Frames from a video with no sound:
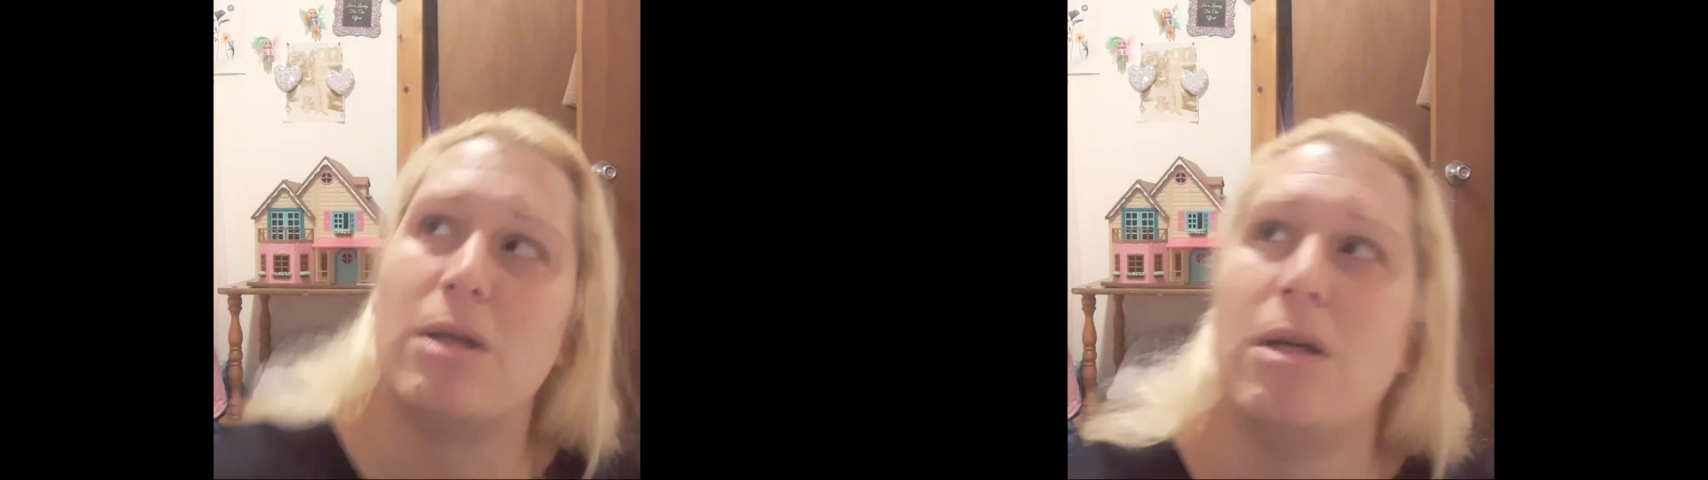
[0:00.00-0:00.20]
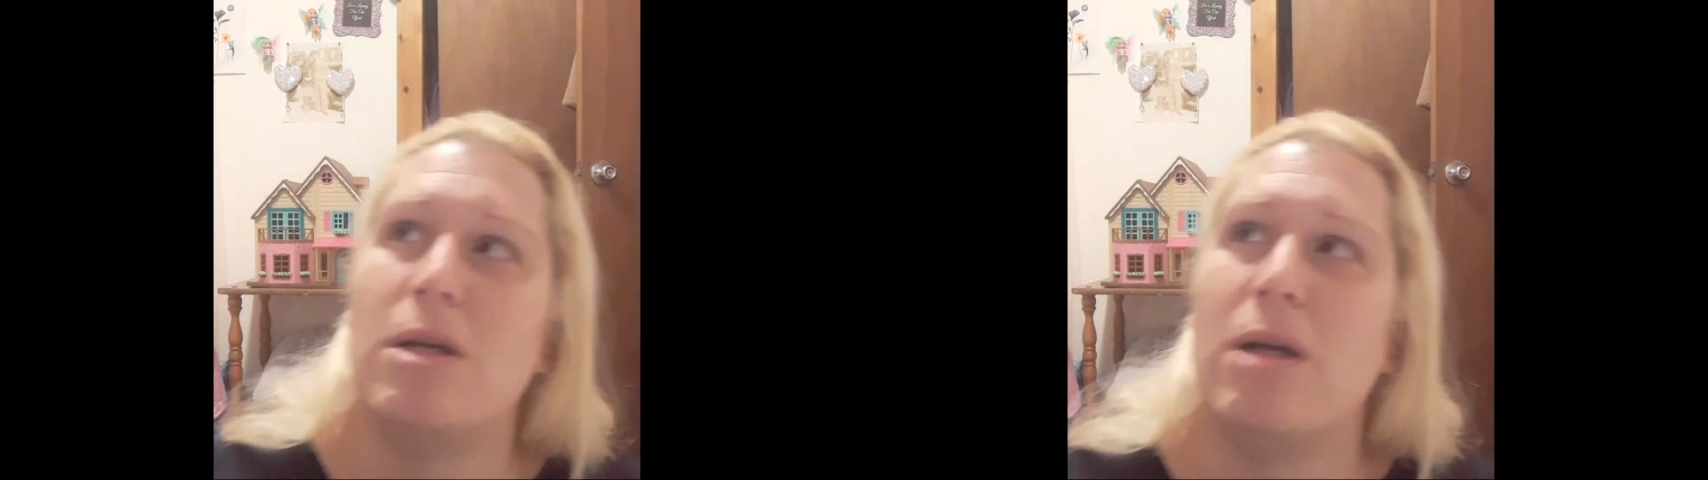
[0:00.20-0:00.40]

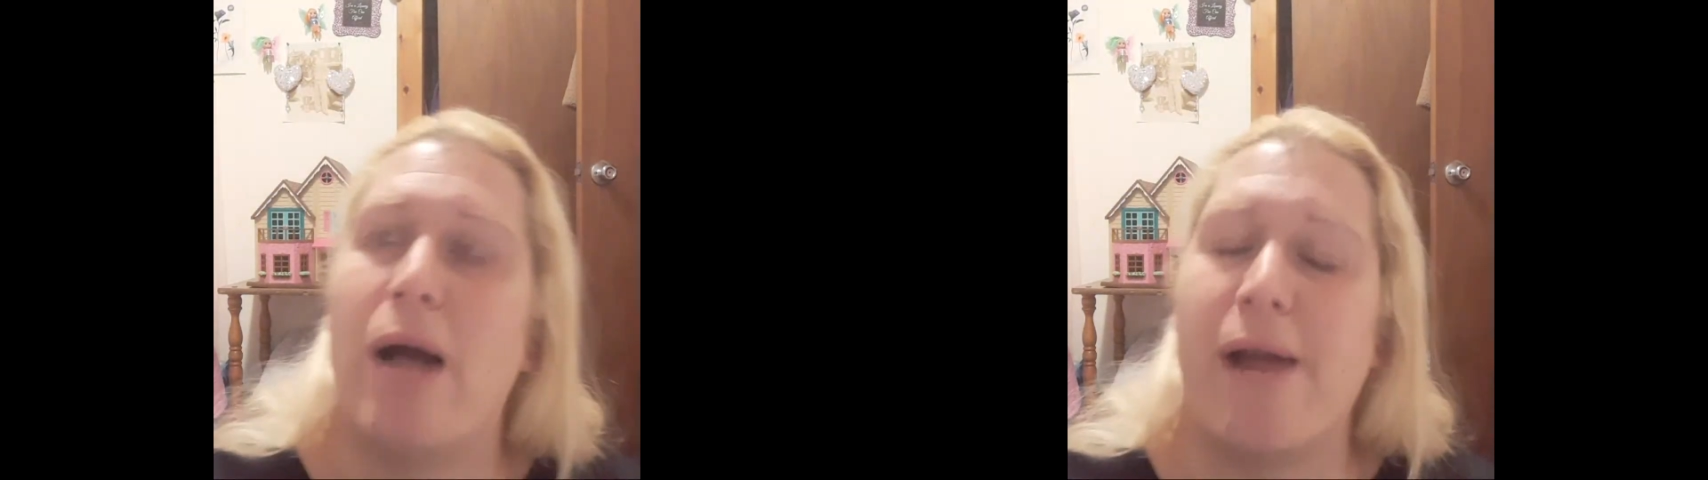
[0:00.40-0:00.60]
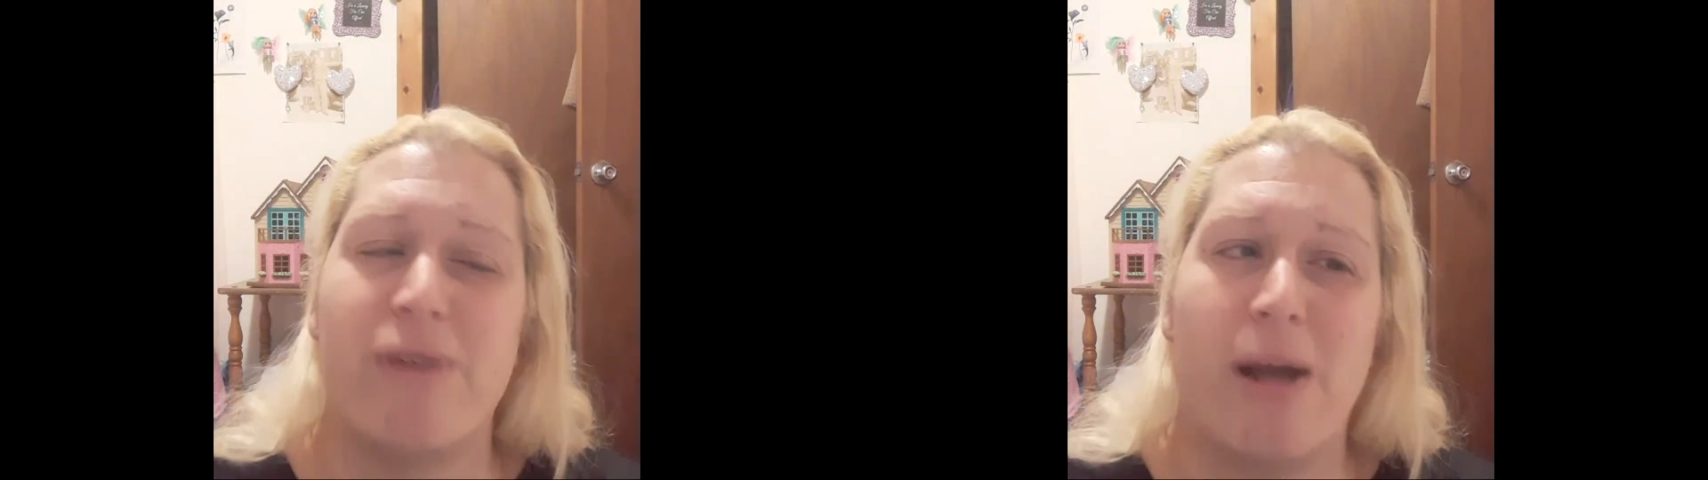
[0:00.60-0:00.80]
I
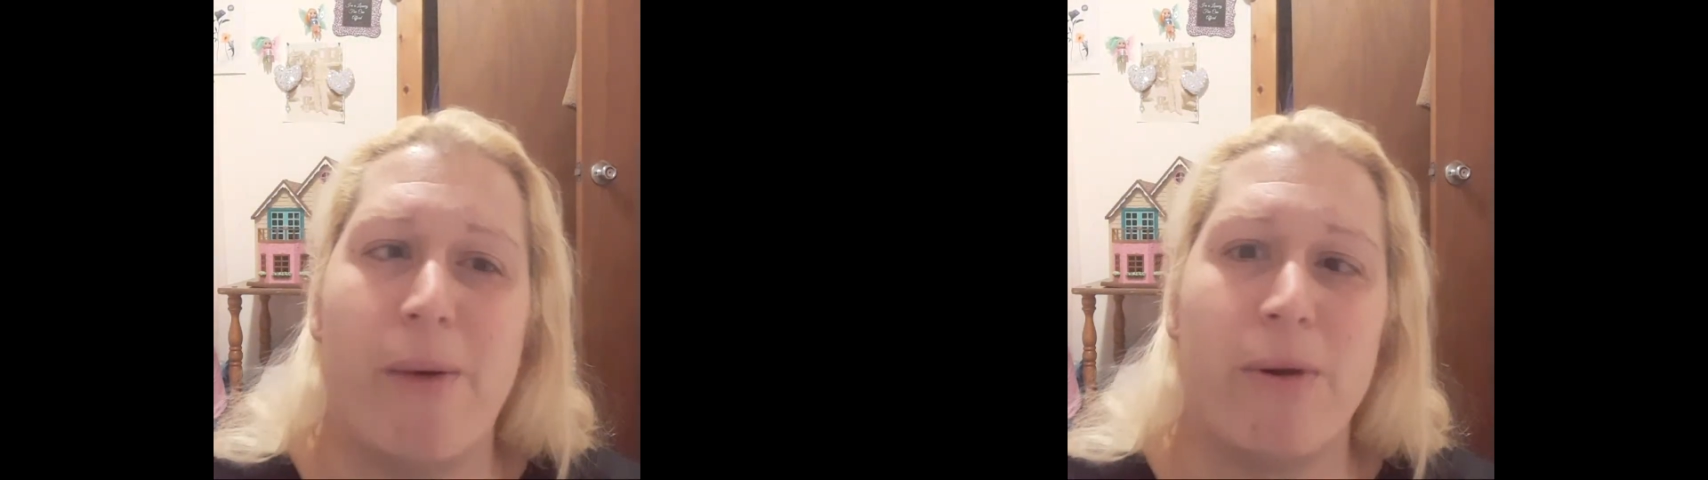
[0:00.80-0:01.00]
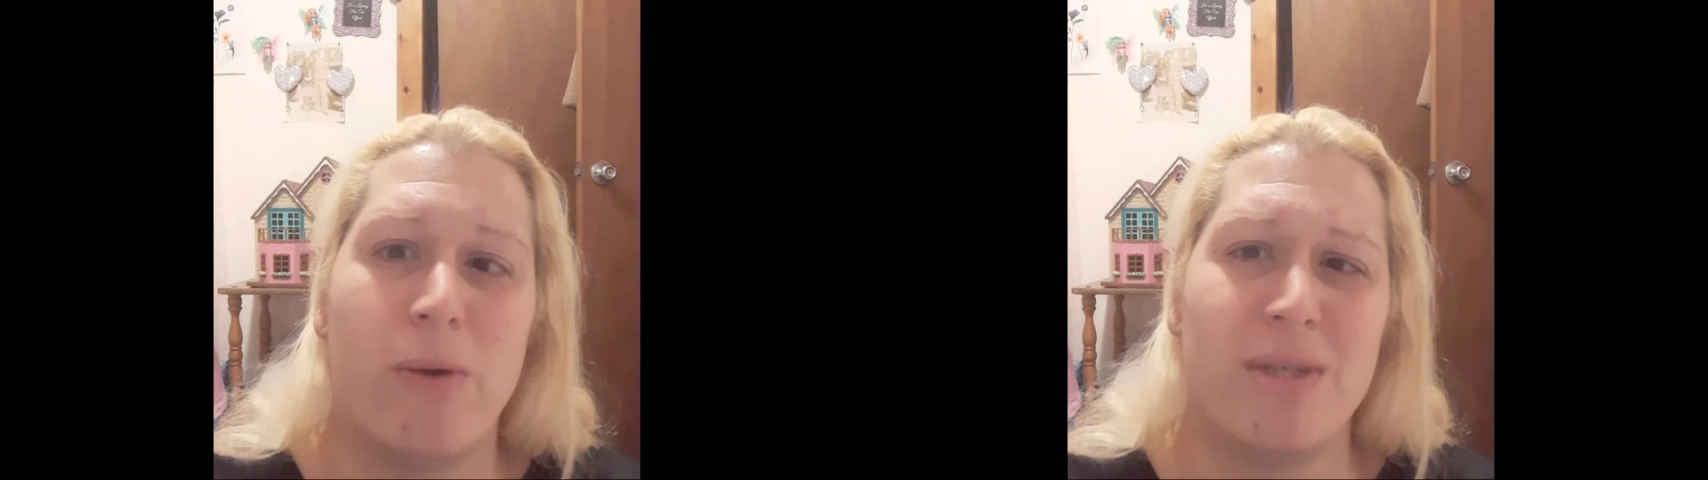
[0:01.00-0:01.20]
forgot what it
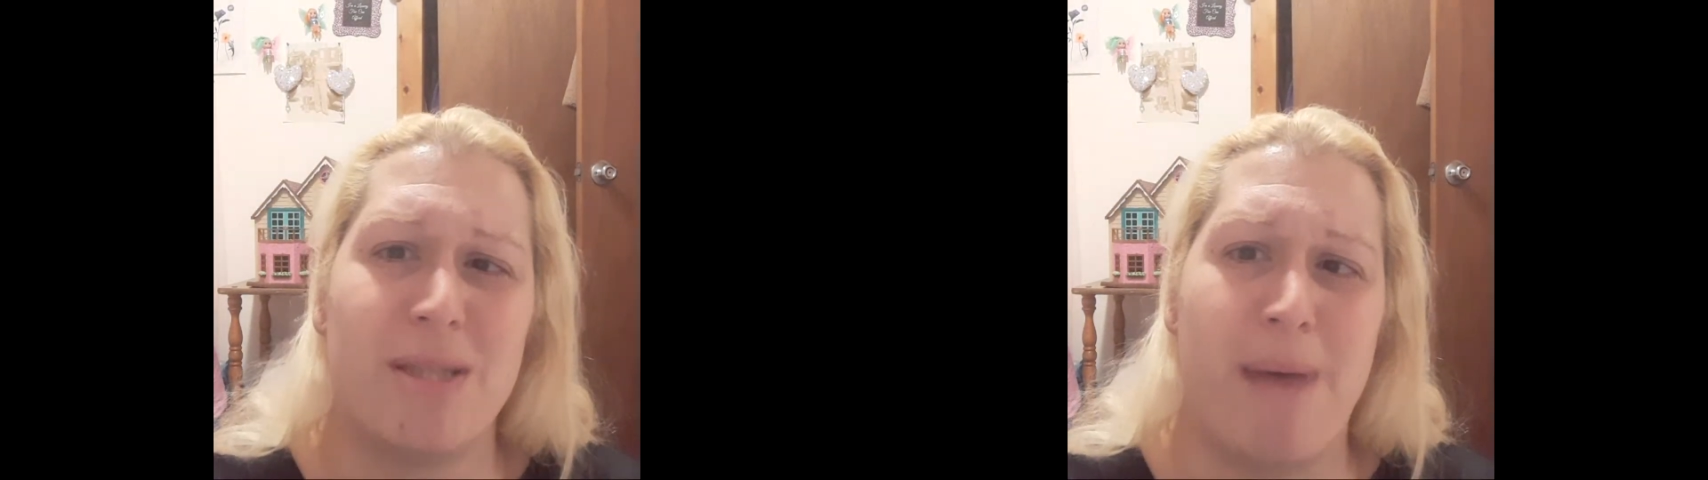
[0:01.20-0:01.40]
was about,